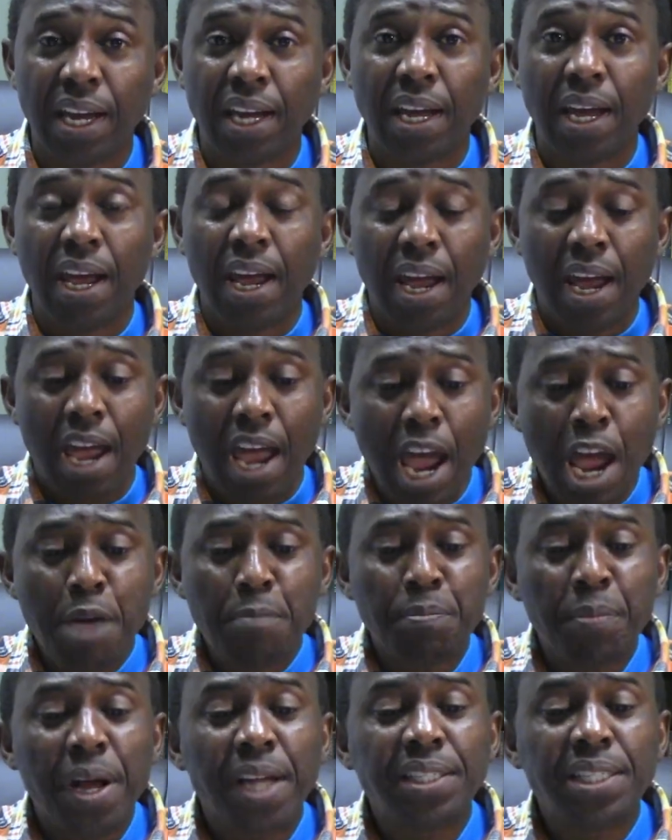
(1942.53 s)

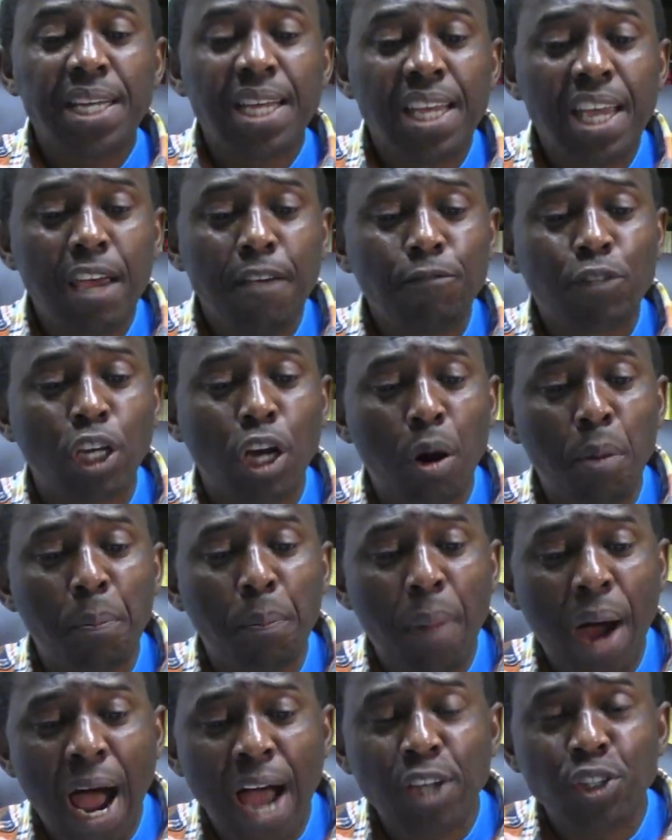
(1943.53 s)
Empathy gives
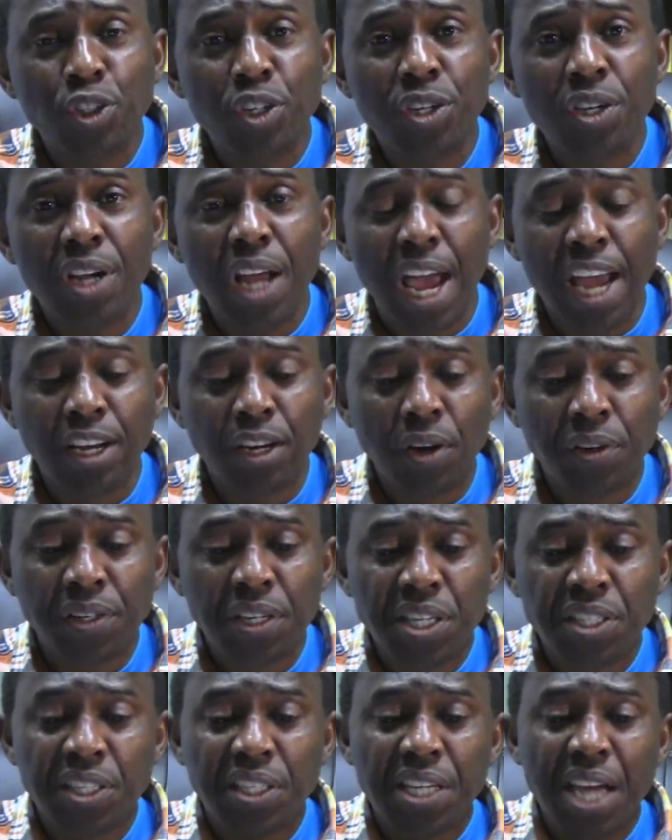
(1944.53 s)
compassion and
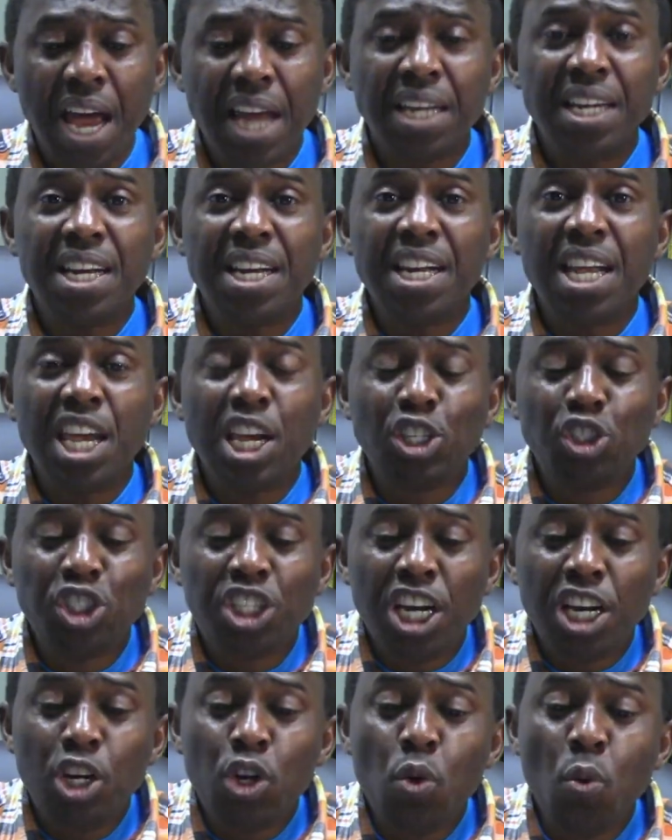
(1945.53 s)
understanding in
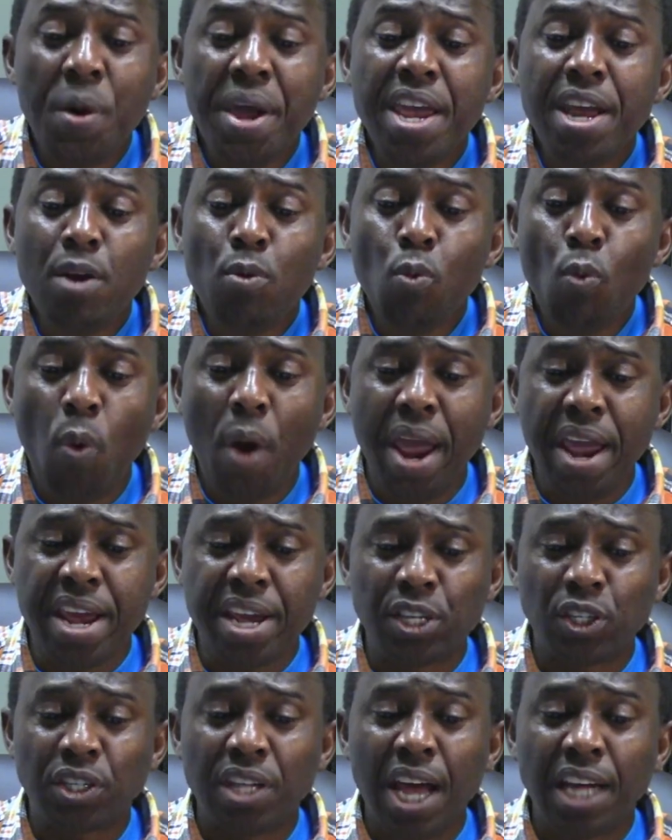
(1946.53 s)
genuine ways
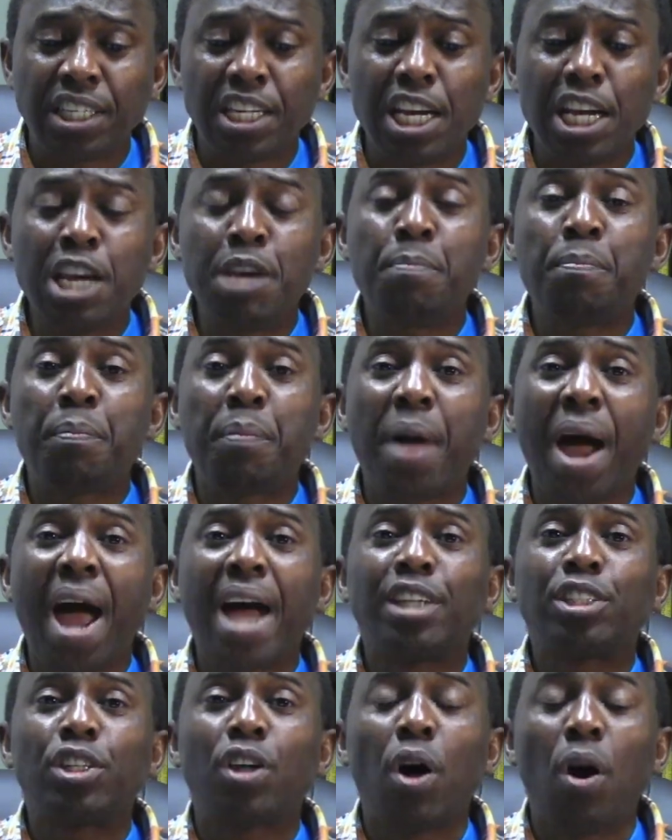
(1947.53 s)
that impact
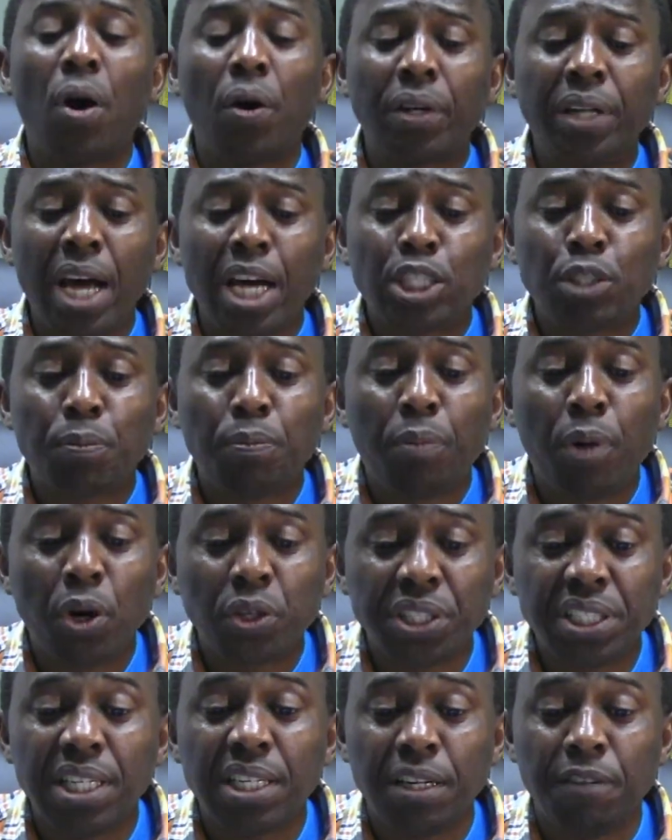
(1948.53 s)
others
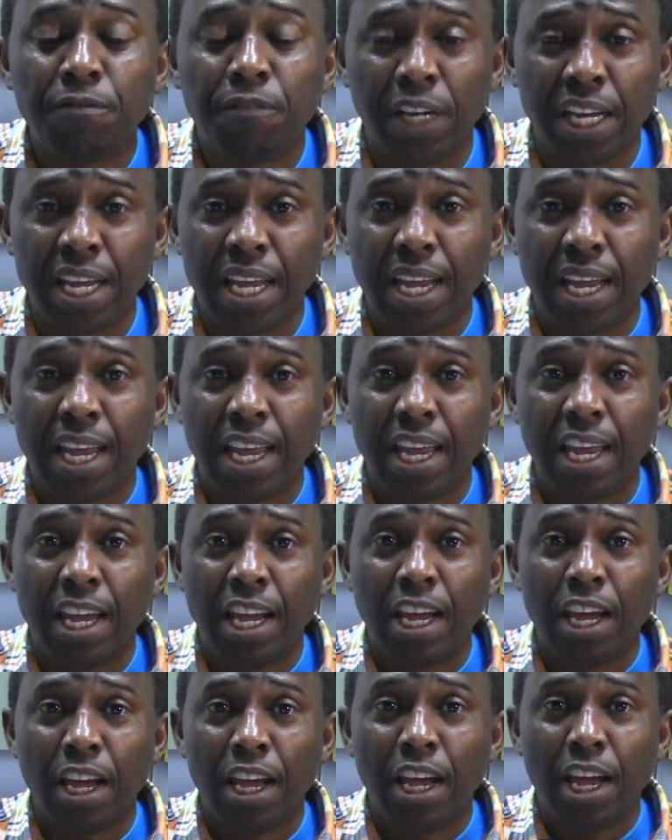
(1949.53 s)
positively.
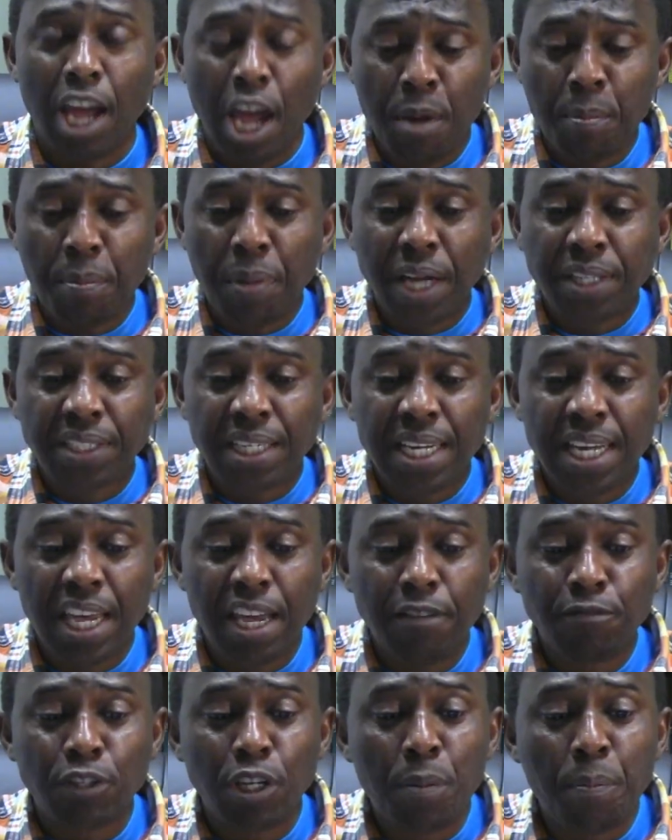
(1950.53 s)
Empathy gives a
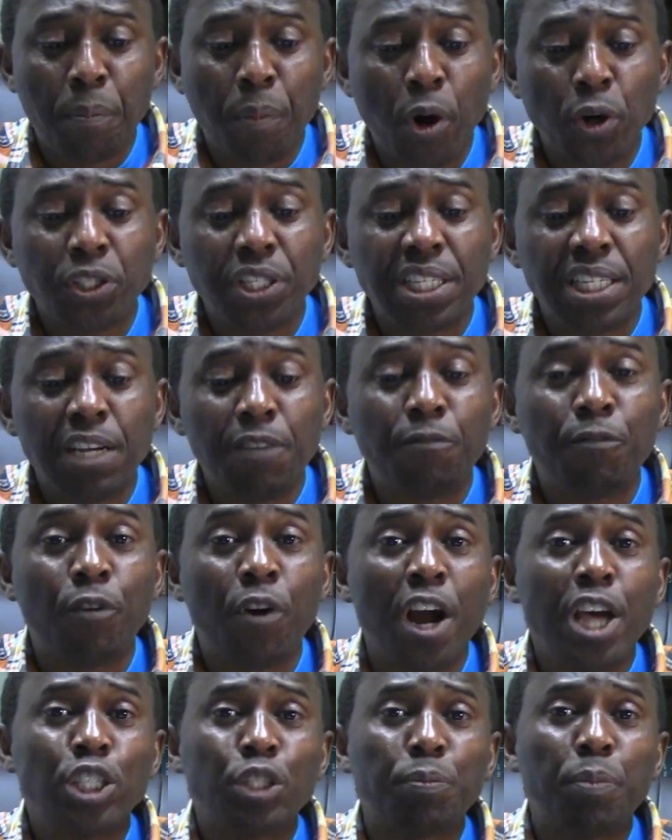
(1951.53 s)
positive
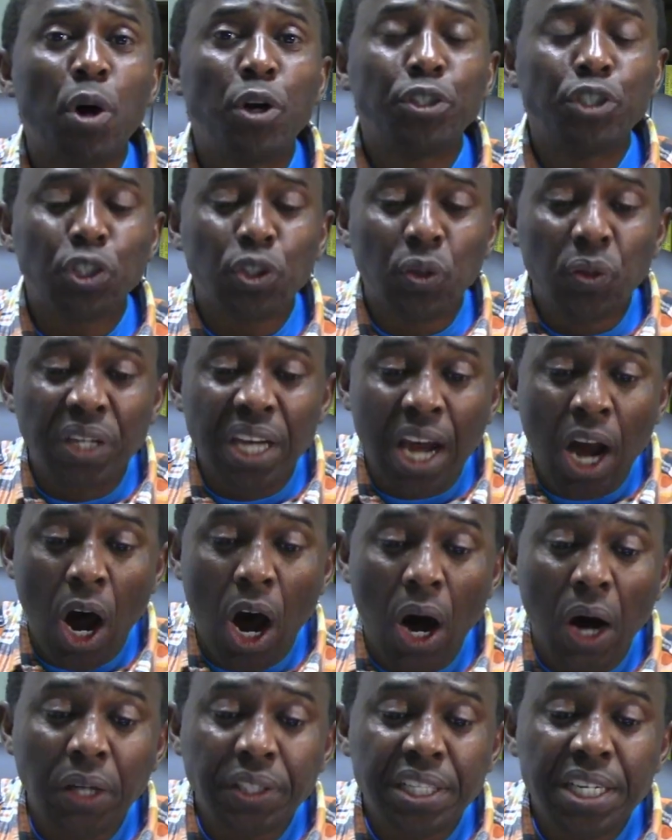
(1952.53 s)
response to the
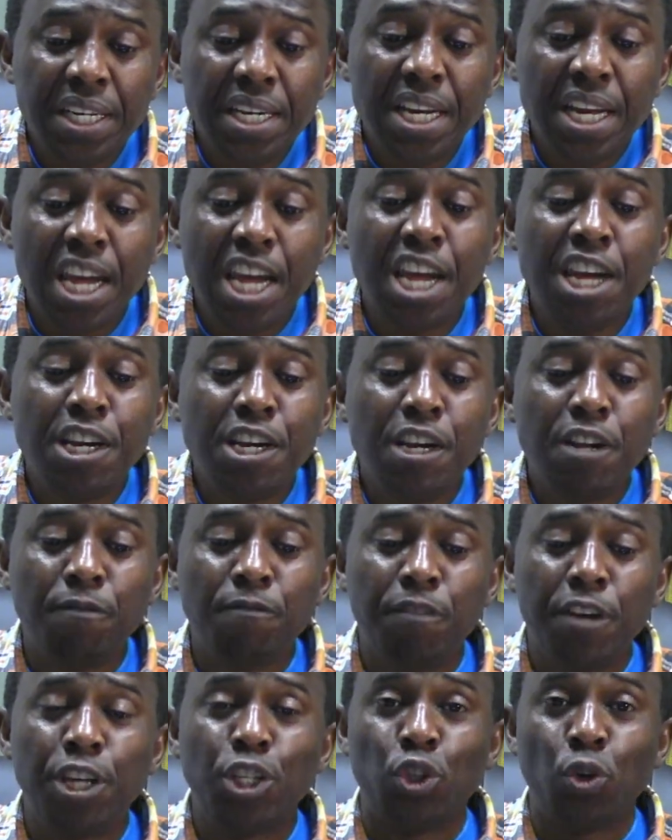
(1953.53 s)
hurting
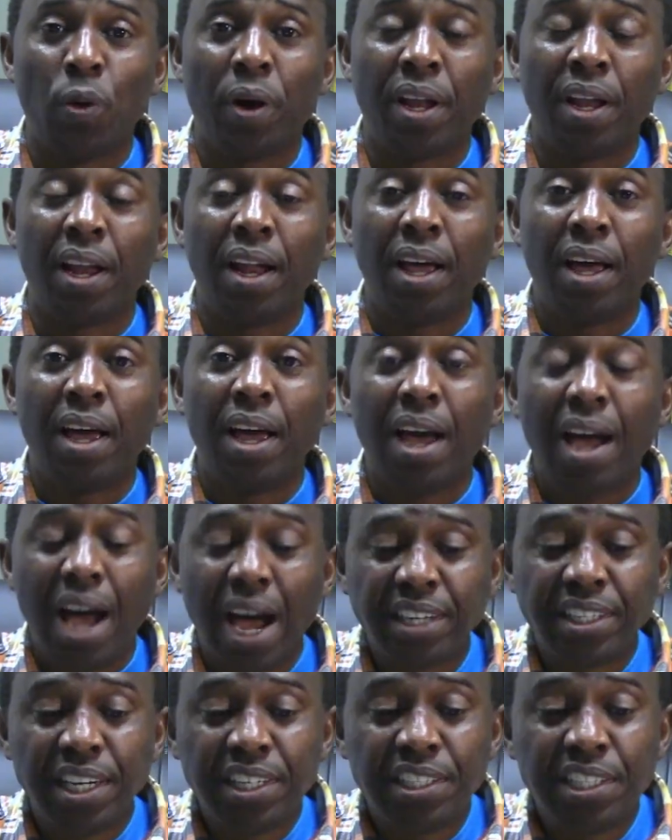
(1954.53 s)
individual at the
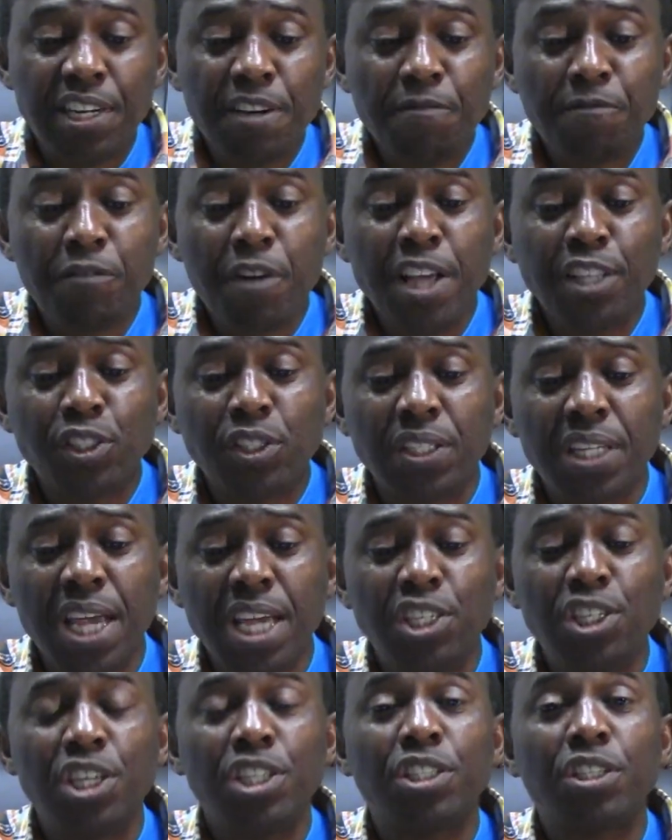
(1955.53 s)
different
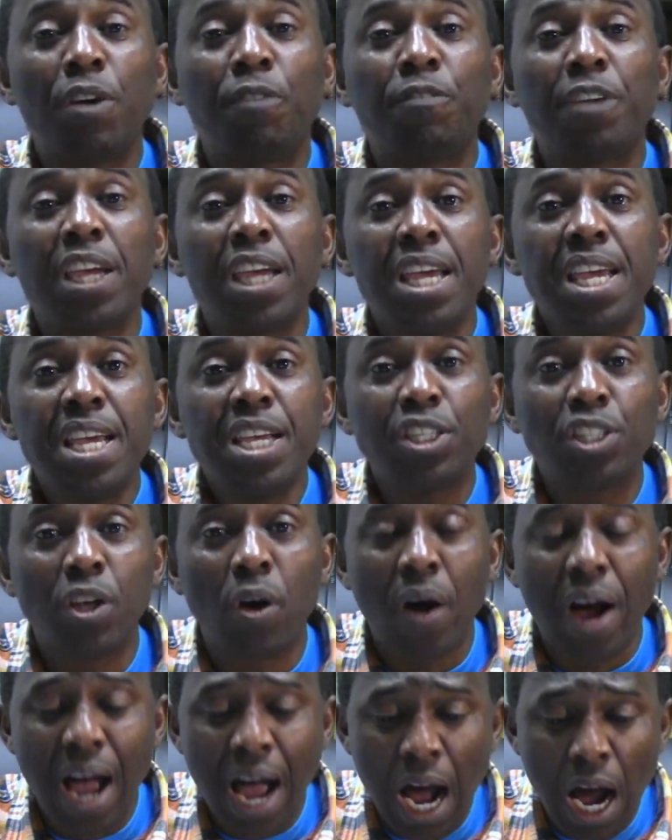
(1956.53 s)
stages of his or
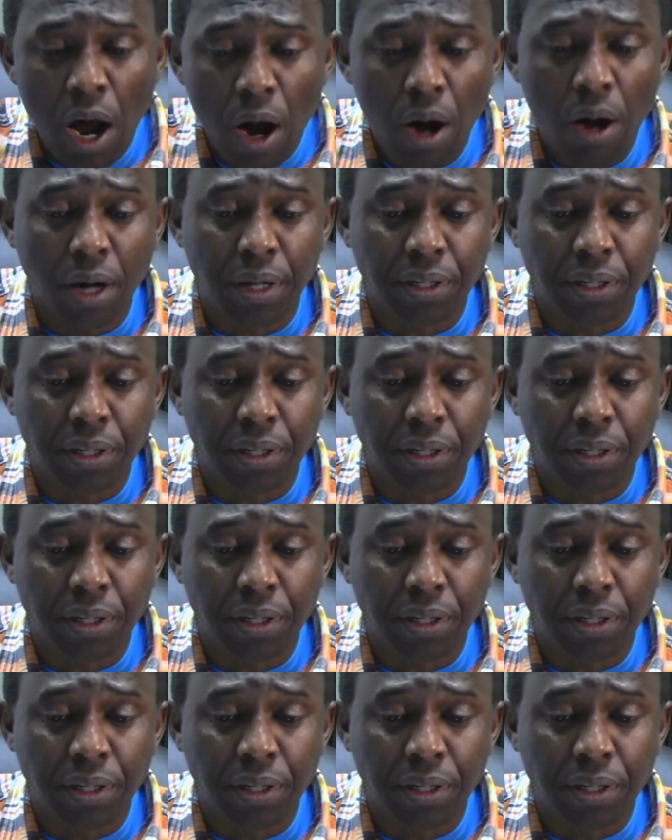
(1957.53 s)
her hurt.